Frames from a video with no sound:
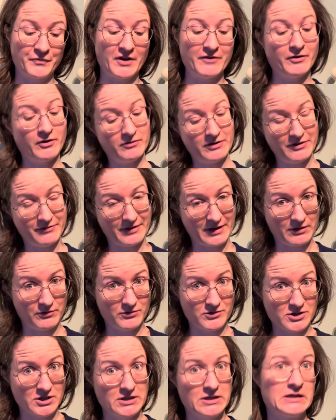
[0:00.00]
only found
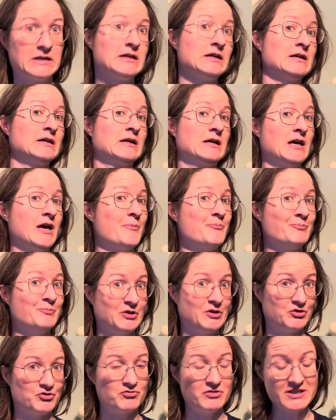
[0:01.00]

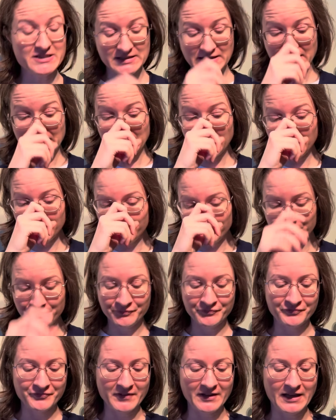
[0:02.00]
most recently.
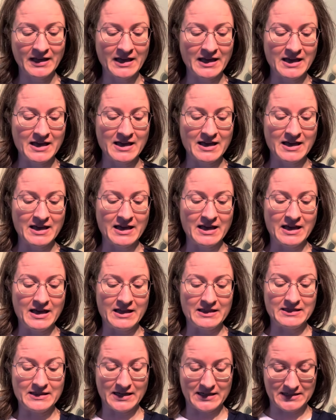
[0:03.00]

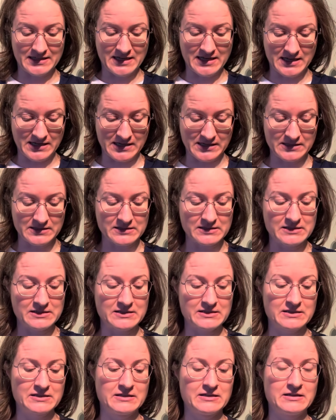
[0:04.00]
That
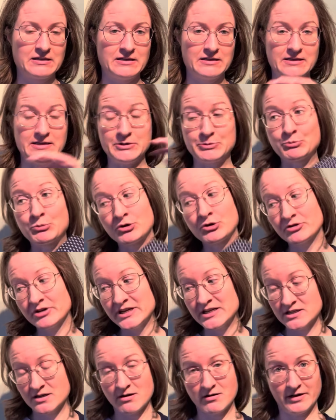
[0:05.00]
is these
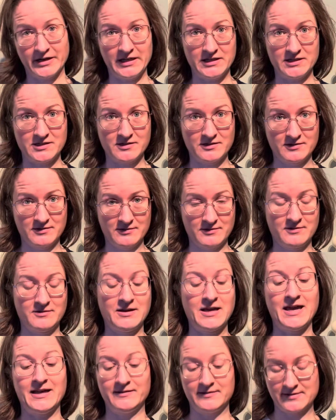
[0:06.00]
pre-tied
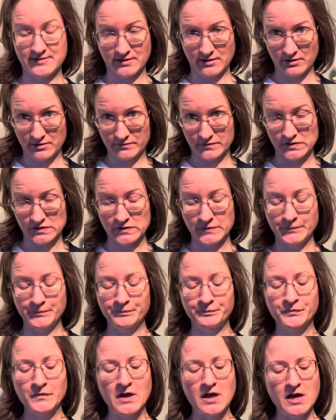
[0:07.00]
headscarves.
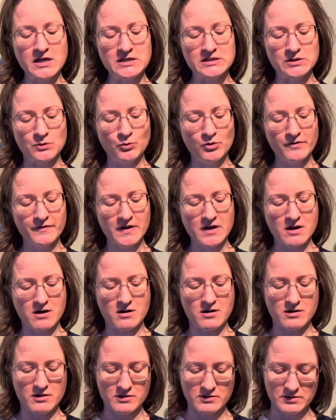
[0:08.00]
So what they
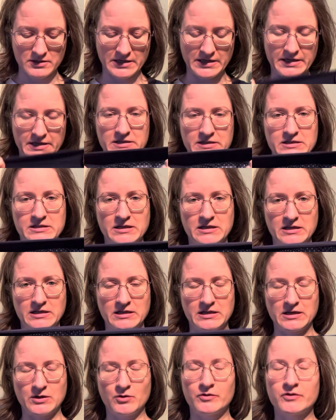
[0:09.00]
are is
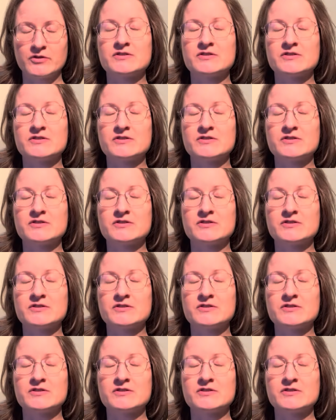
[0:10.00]
there's